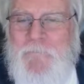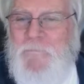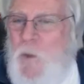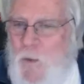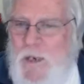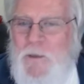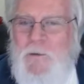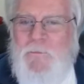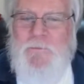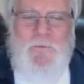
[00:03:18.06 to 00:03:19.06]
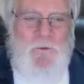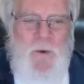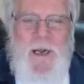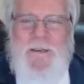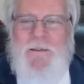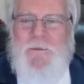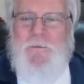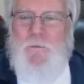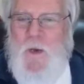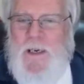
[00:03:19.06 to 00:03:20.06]
No, thank you. Great.
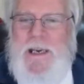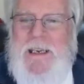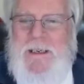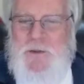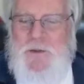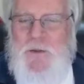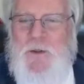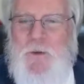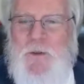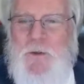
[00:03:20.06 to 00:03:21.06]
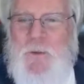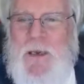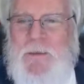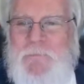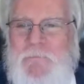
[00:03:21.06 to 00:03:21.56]
What can I get you? Do you know what you want?